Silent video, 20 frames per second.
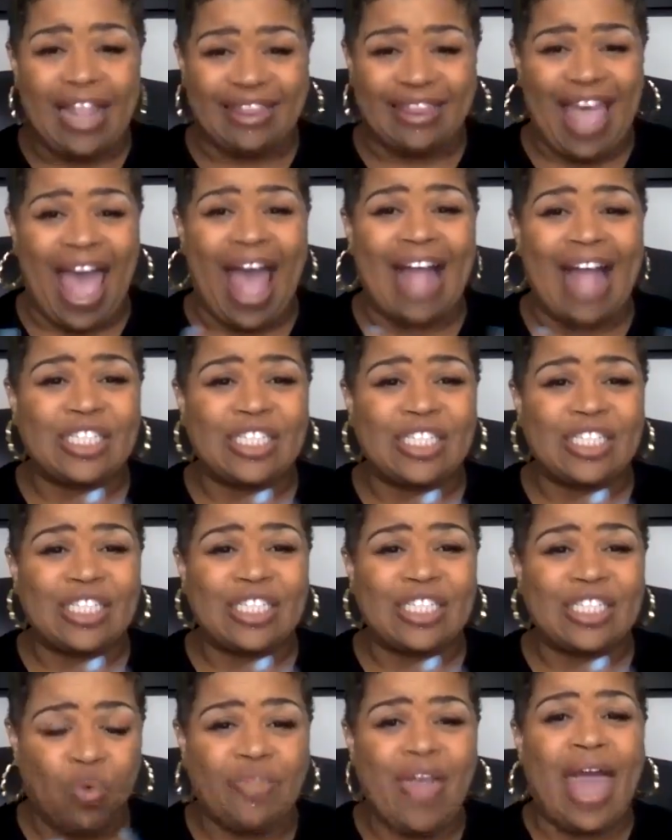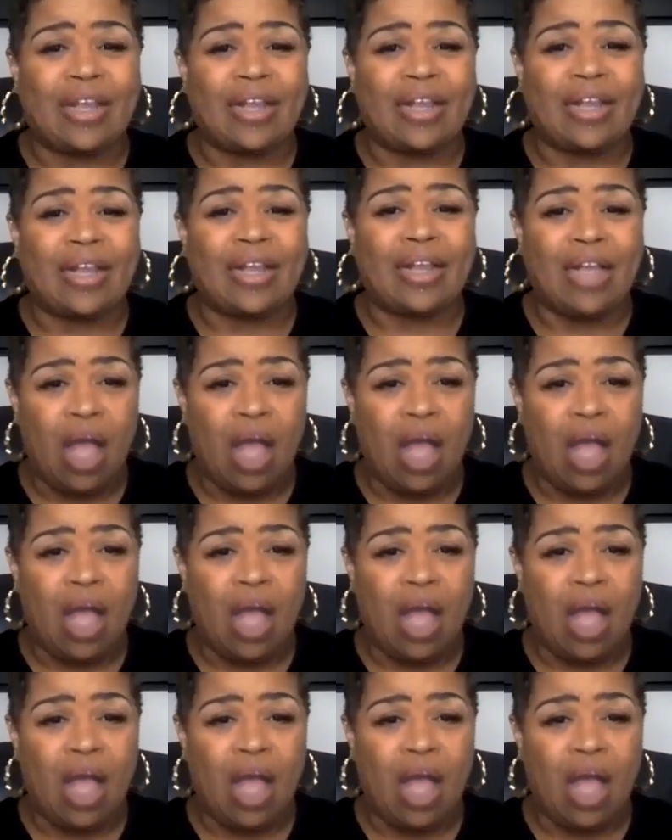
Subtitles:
And that's where that